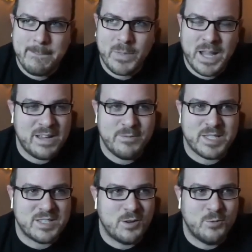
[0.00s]
That was
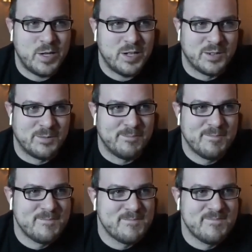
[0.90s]
so weird.
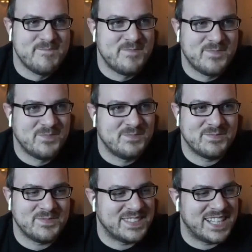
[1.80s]

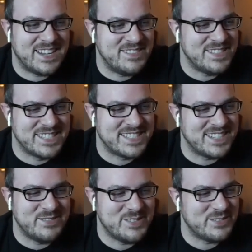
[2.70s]
that was
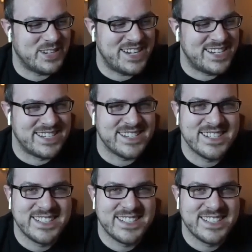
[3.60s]
so strange.